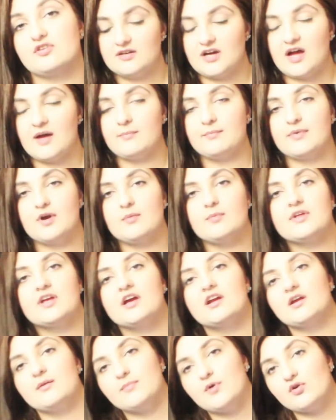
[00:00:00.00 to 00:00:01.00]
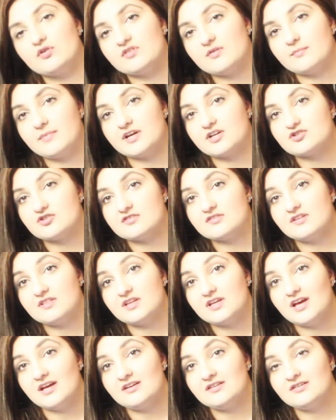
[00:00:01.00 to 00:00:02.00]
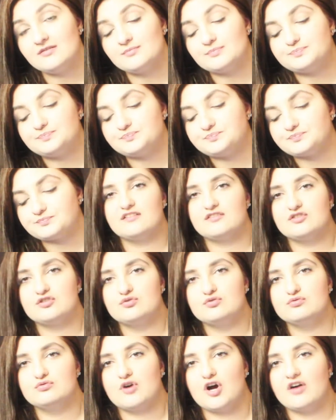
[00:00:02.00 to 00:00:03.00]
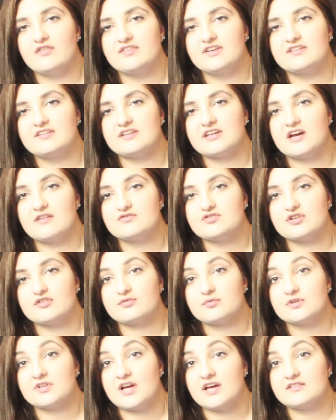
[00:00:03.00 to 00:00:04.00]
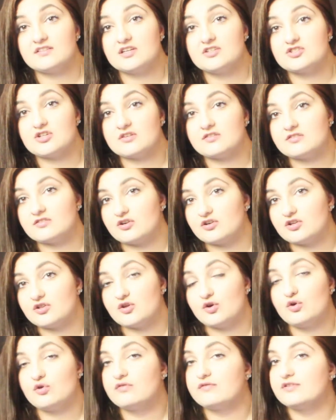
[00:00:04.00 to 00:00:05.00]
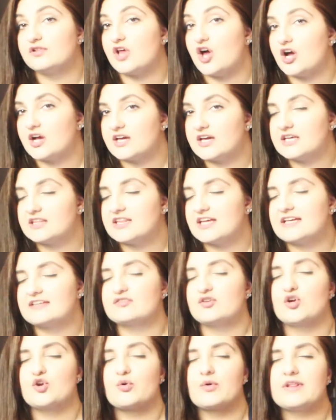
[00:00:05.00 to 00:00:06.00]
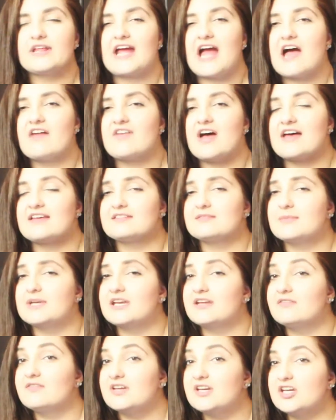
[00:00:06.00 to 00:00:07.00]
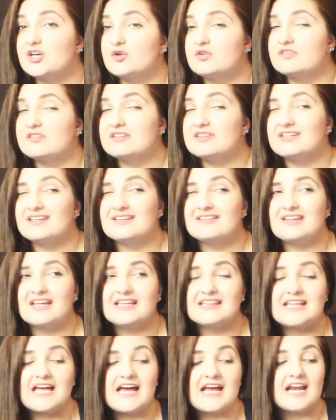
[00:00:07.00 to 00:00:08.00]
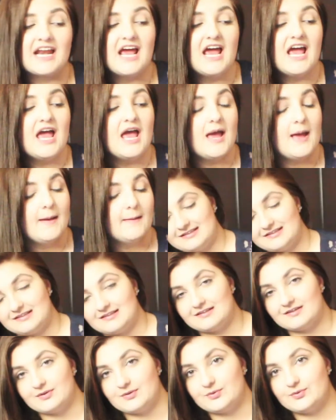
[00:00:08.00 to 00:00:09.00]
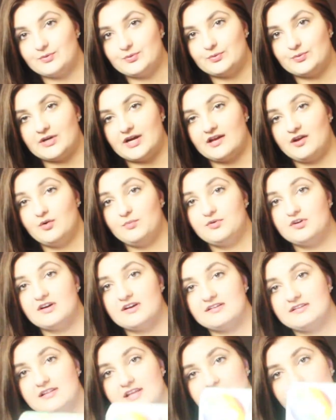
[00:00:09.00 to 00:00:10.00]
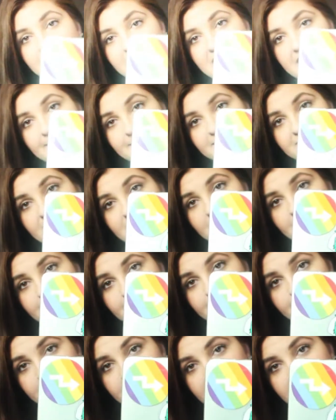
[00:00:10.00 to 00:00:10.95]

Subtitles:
I'm probably gonna post some pictures at the end. As you obviously have just realized, I just started the whole vlogging thing, so I don't really have as many videos and things like that. So I hope you guys like my laptop.